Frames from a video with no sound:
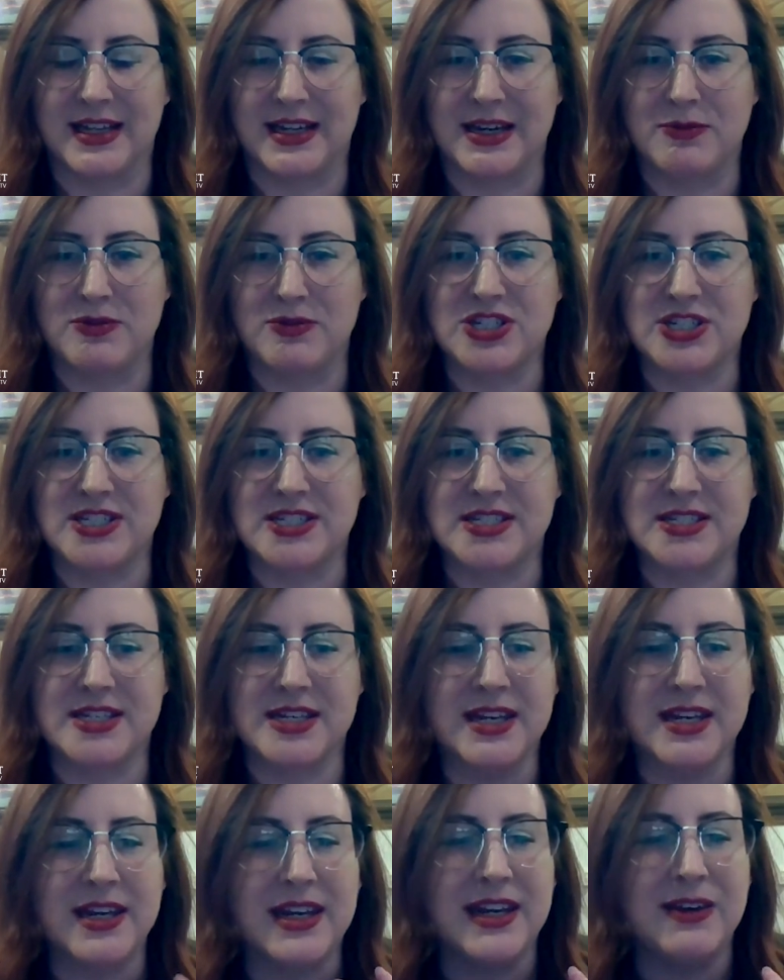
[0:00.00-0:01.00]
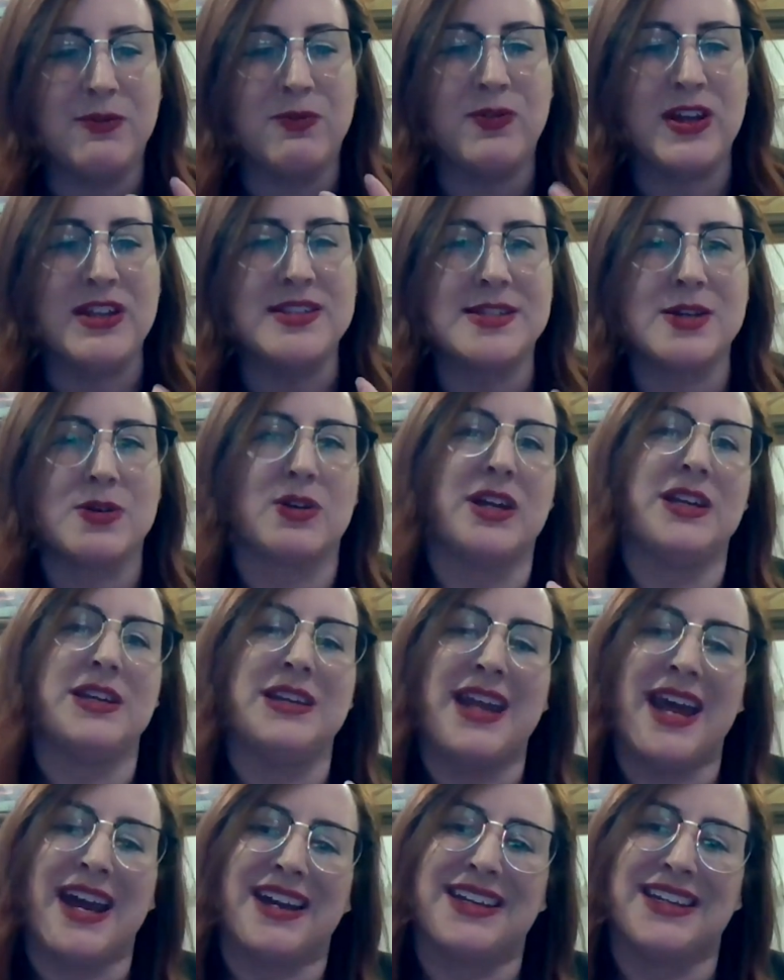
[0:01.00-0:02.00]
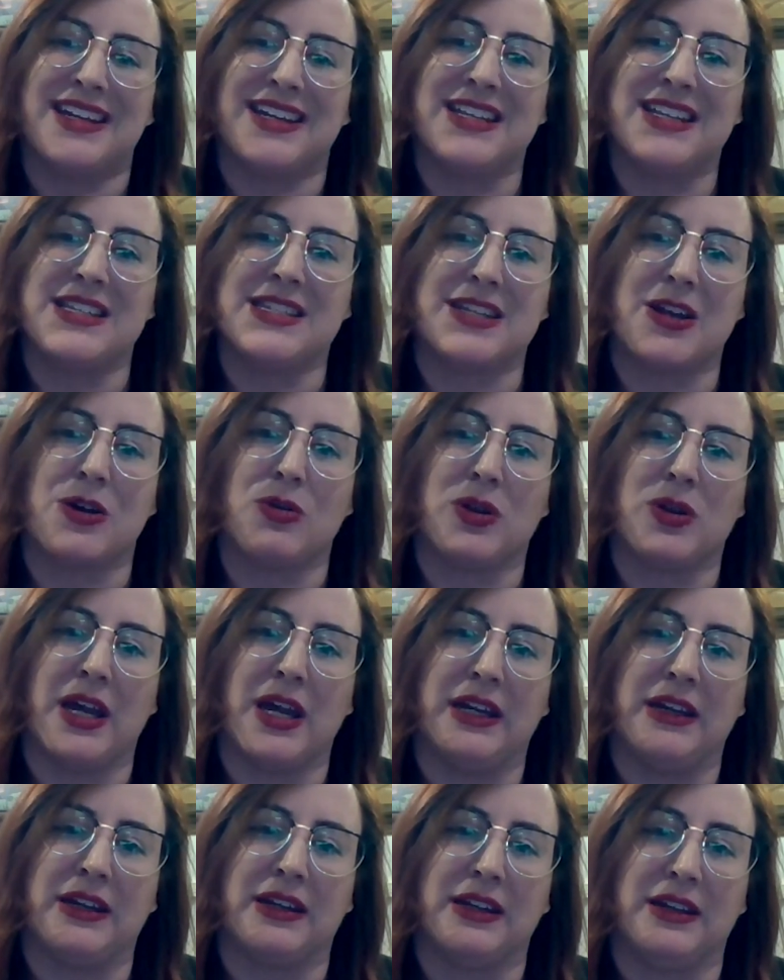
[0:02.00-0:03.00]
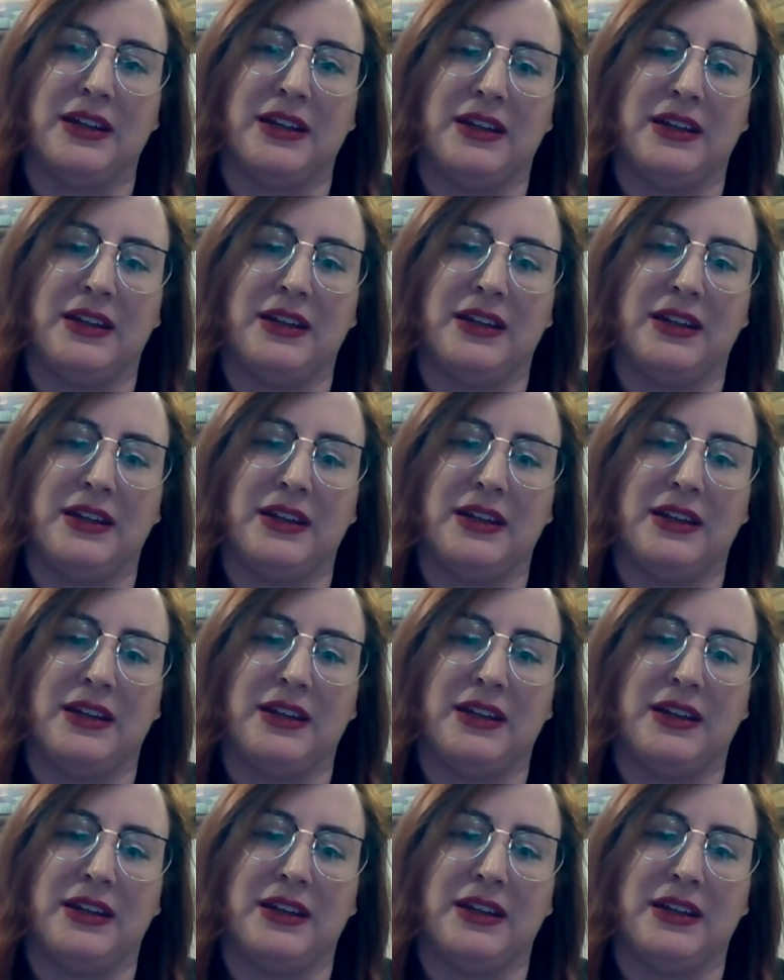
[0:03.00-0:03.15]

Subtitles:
it felt so connected and so like